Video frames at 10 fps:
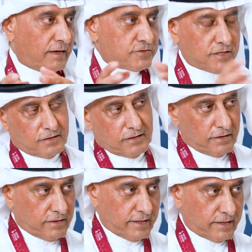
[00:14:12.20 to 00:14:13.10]
and
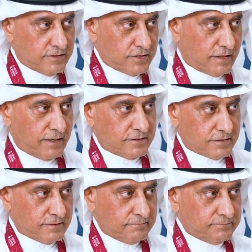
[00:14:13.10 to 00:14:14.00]
suddenly they raise a
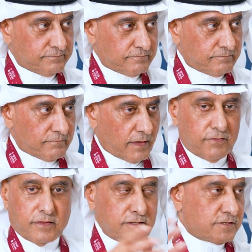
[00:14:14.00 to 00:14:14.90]
case.
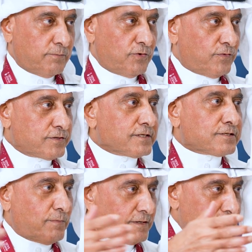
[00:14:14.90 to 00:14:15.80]
And then they stop you for
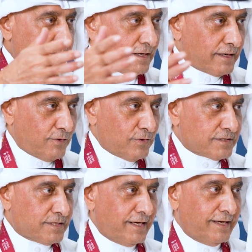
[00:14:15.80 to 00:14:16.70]
6 months. Like I
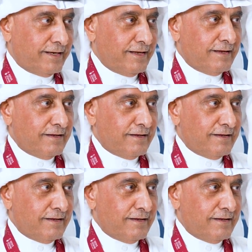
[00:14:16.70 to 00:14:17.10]
was saying,